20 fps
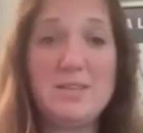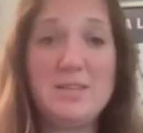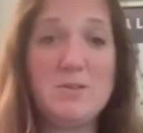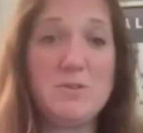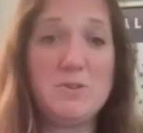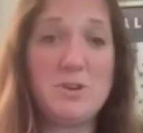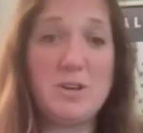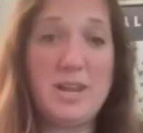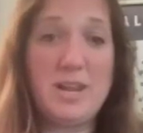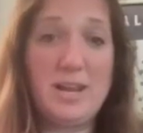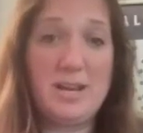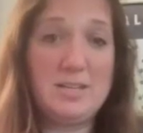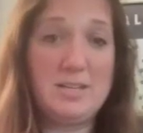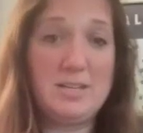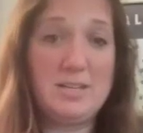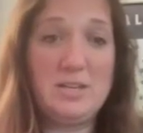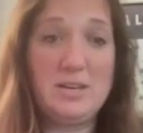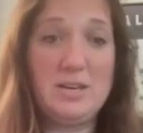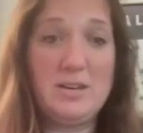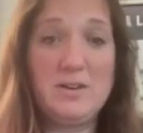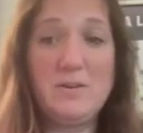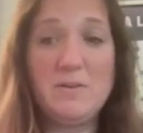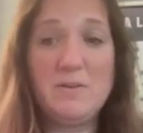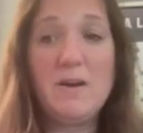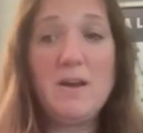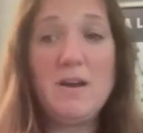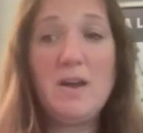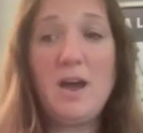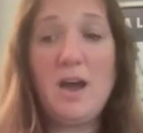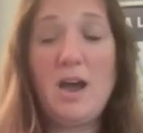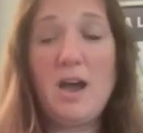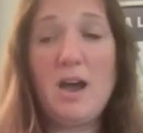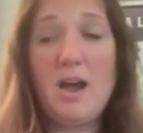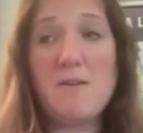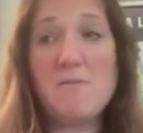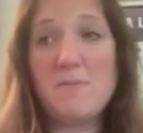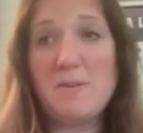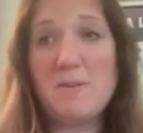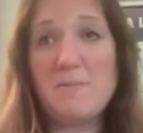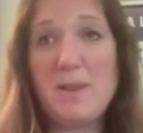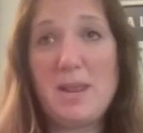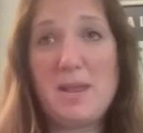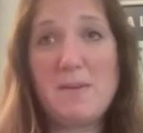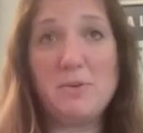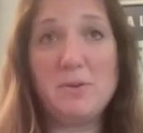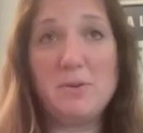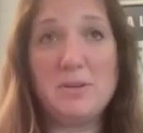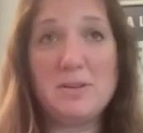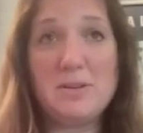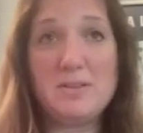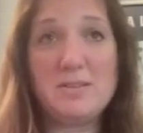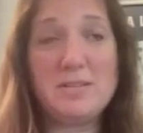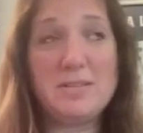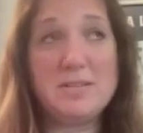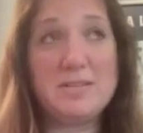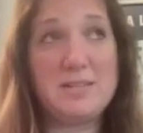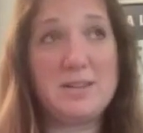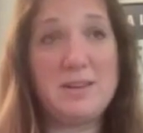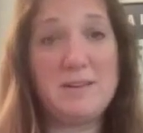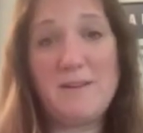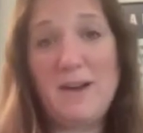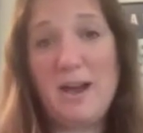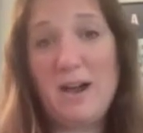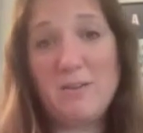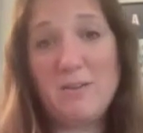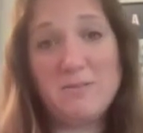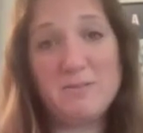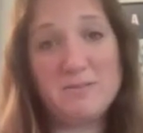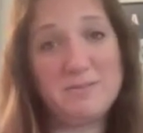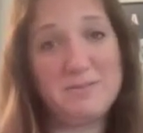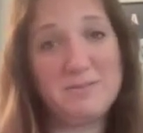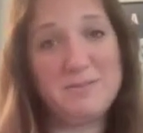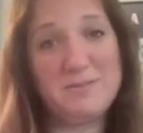see who they're connected to. We've been able to sniff out